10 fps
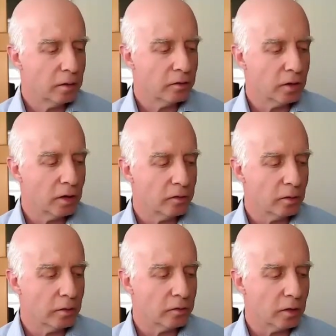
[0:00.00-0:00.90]

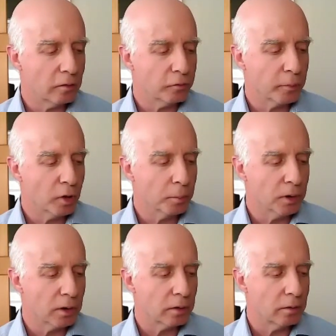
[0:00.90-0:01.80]
is from your
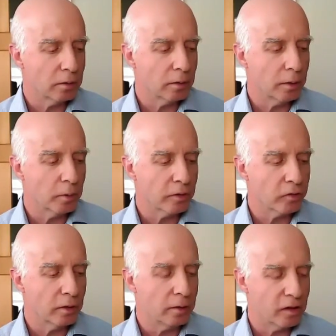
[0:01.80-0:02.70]
book. Was
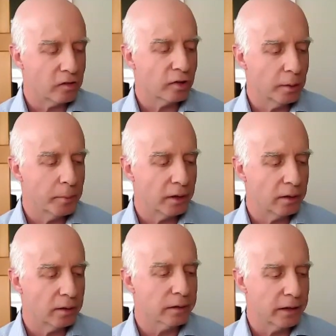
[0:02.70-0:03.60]
it this
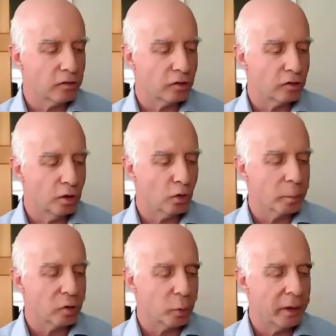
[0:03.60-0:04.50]
limited? Links to or
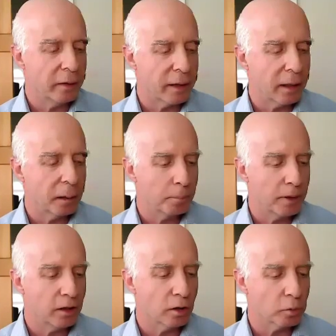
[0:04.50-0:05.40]
between the
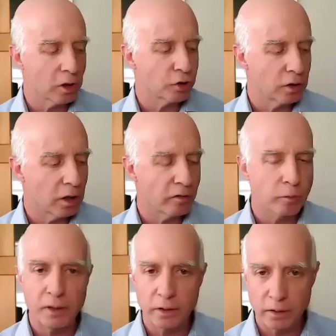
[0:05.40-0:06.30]
campaign and Russian
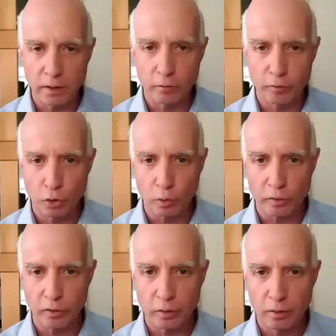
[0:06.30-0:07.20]
government and
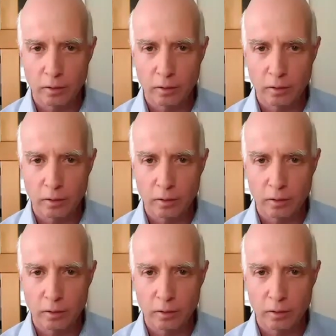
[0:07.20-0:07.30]
individuals?